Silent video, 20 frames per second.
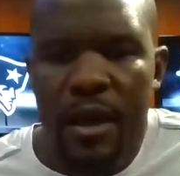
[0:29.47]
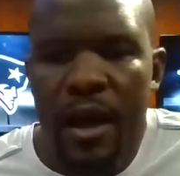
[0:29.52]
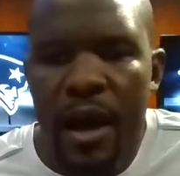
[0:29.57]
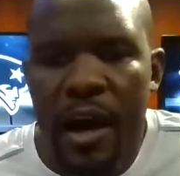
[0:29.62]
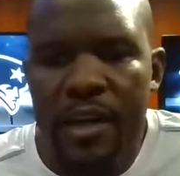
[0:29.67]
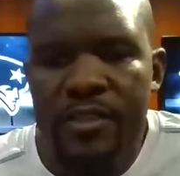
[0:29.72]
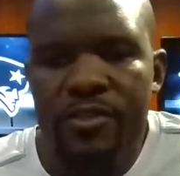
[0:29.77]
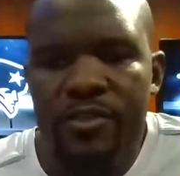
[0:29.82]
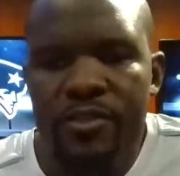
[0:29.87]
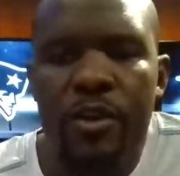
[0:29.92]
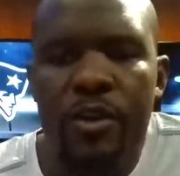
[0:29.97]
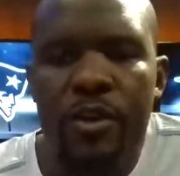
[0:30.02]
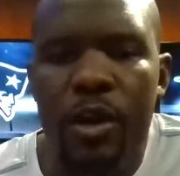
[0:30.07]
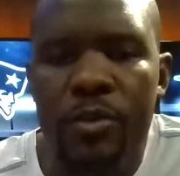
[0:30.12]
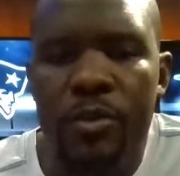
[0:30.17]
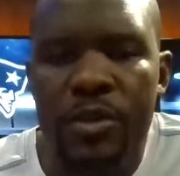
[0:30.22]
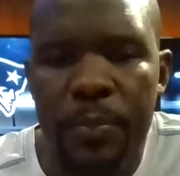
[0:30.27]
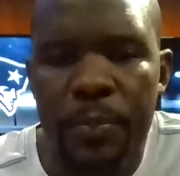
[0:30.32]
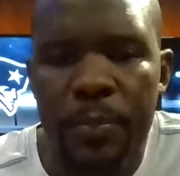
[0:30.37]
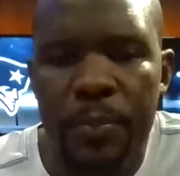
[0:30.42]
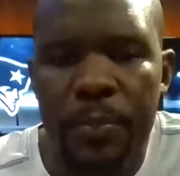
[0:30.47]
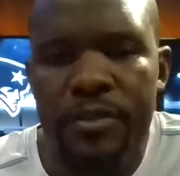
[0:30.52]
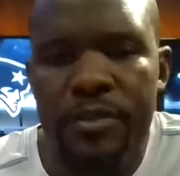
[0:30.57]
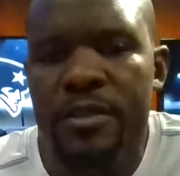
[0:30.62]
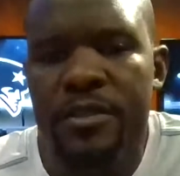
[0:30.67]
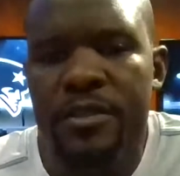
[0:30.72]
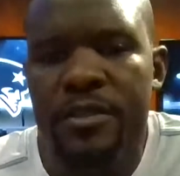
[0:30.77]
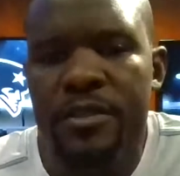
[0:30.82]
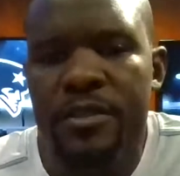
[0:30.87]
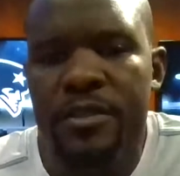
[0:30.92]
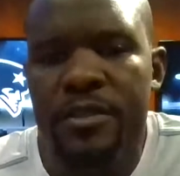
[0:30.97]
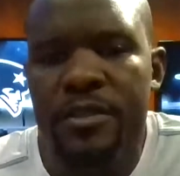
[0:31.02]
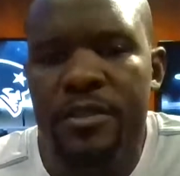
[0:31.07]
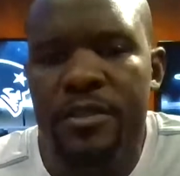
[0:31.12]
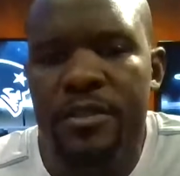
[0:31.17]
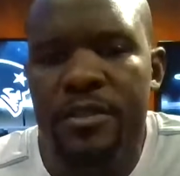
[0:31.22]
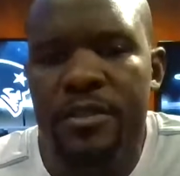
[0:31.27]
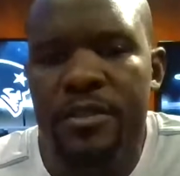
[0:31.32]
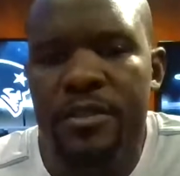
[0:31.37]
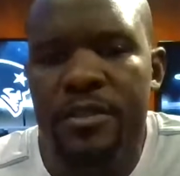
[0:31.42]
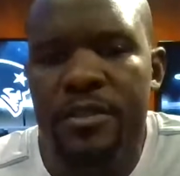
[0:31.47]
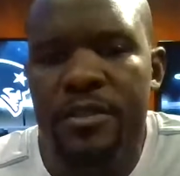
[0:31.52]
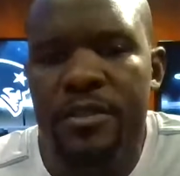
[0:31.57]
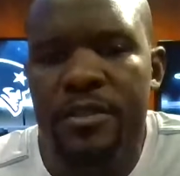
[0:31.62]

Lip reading: I started working with the Patriots June 1st.